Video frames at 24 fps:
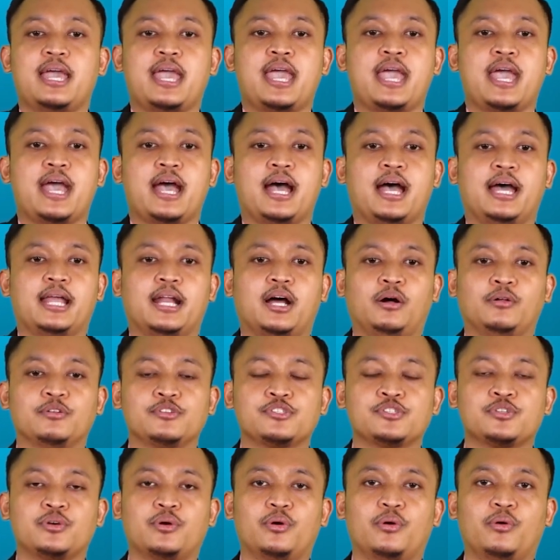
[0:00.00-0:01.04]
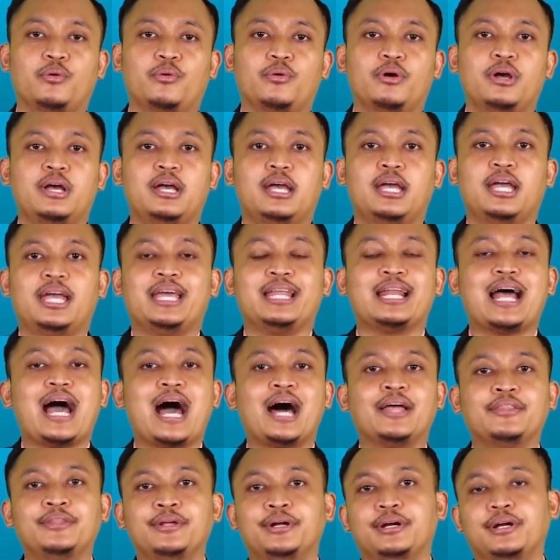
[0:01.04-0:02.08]
and also in
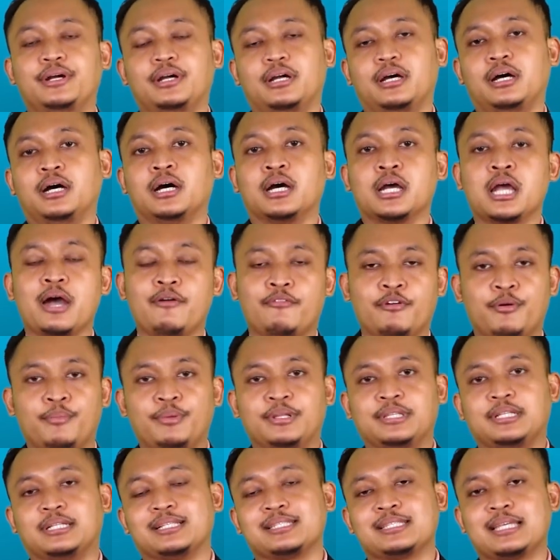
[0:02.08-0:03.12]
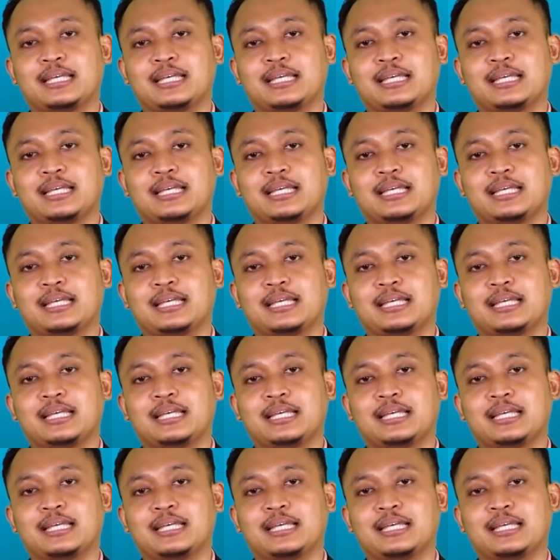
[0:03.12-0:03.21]
other governmental